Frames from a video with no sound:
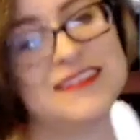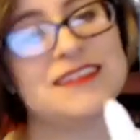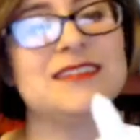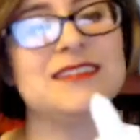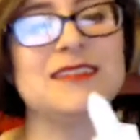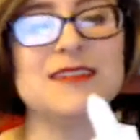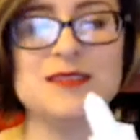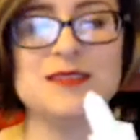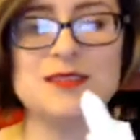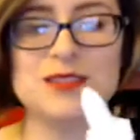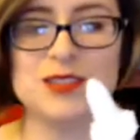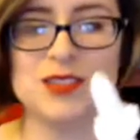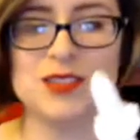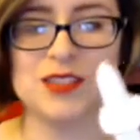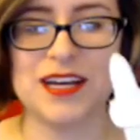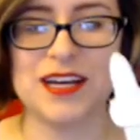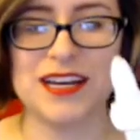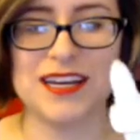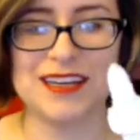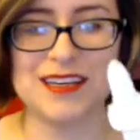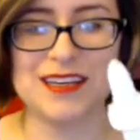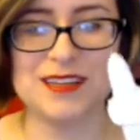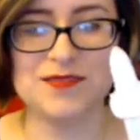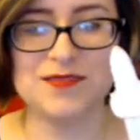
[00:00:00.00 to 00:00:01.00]
Don't you try
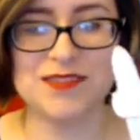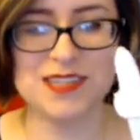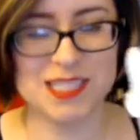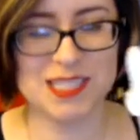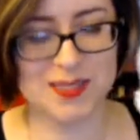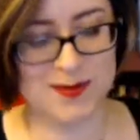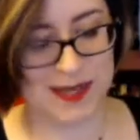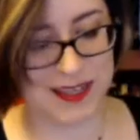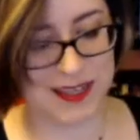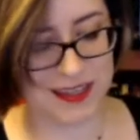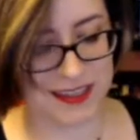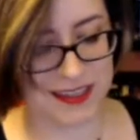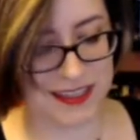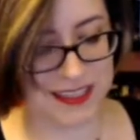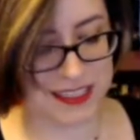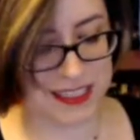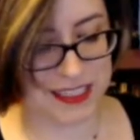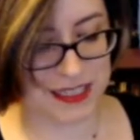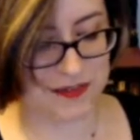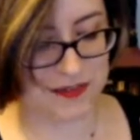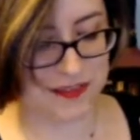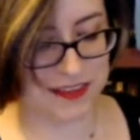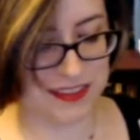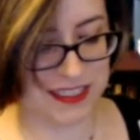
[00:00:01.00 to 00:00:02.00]
to convince me cookies
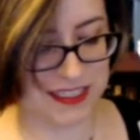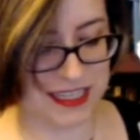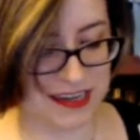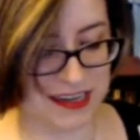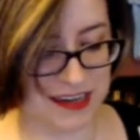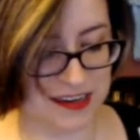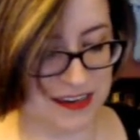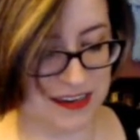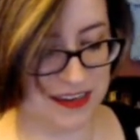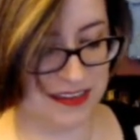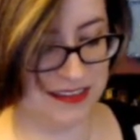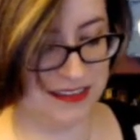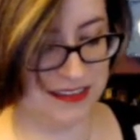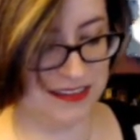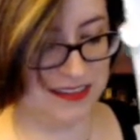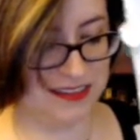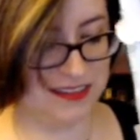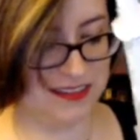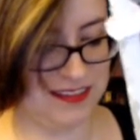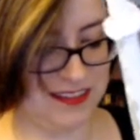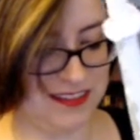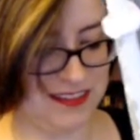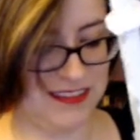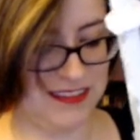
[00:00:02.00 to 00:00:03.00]
are for dinner.
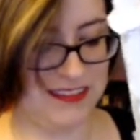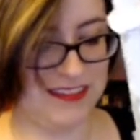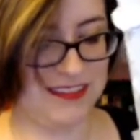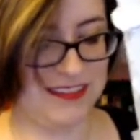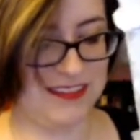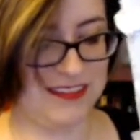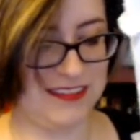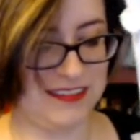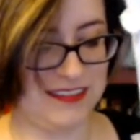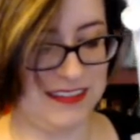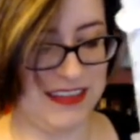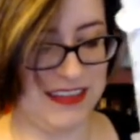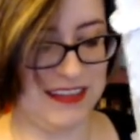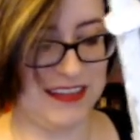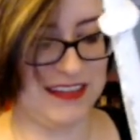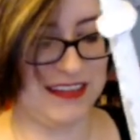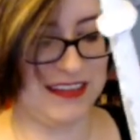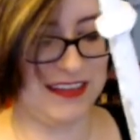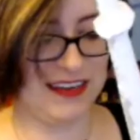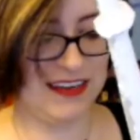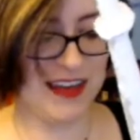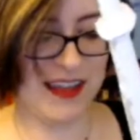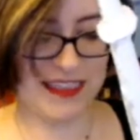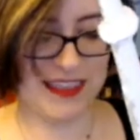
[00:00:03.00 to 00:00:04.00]

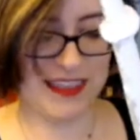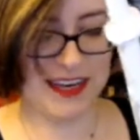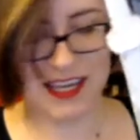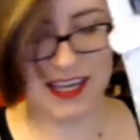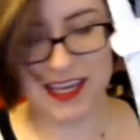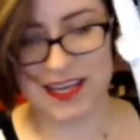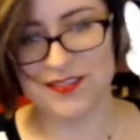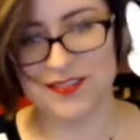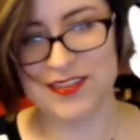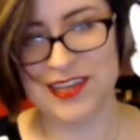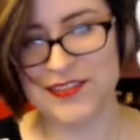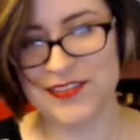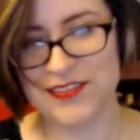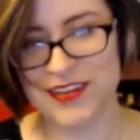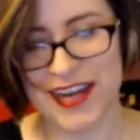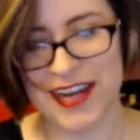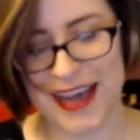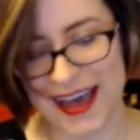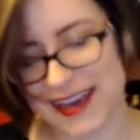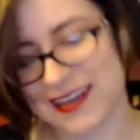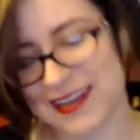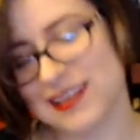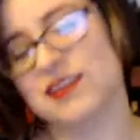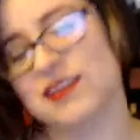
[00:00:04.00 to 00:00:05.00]
Not that I have never
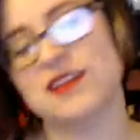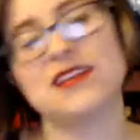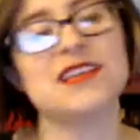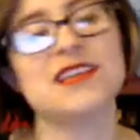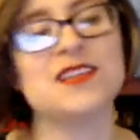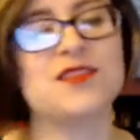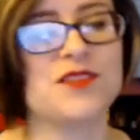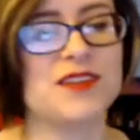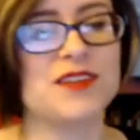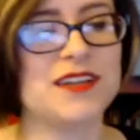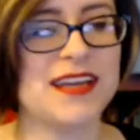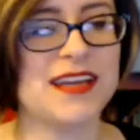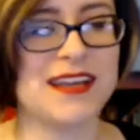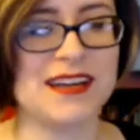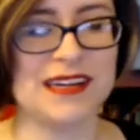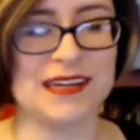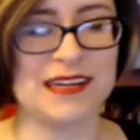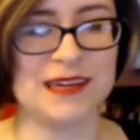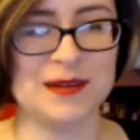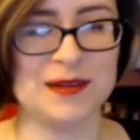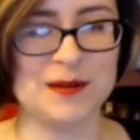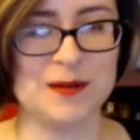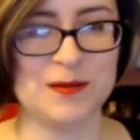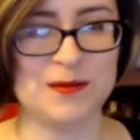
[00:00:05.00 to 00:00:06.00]
had cookies for
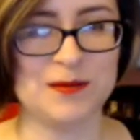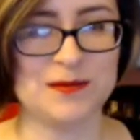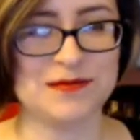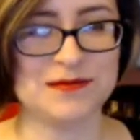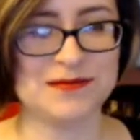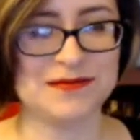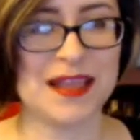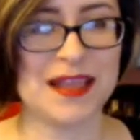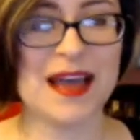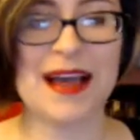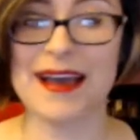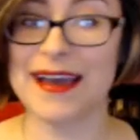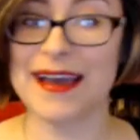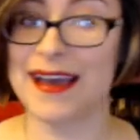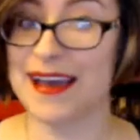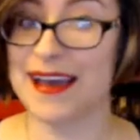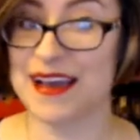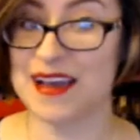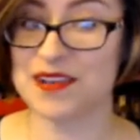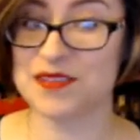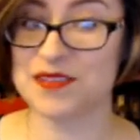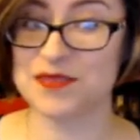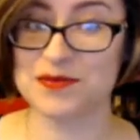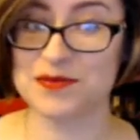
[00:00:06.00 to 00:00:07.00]
dinner. I
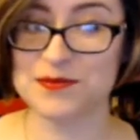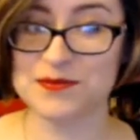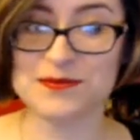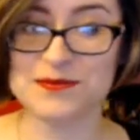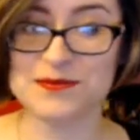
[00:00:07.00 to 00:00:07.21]
have.